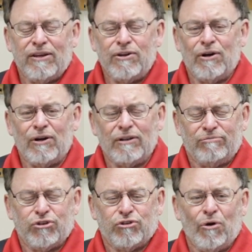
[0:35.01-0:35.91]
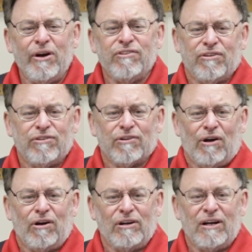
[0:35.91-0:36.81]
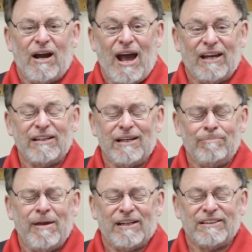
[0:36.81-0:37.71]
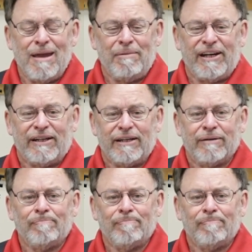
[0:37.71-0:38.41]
your choices are a little bit limited.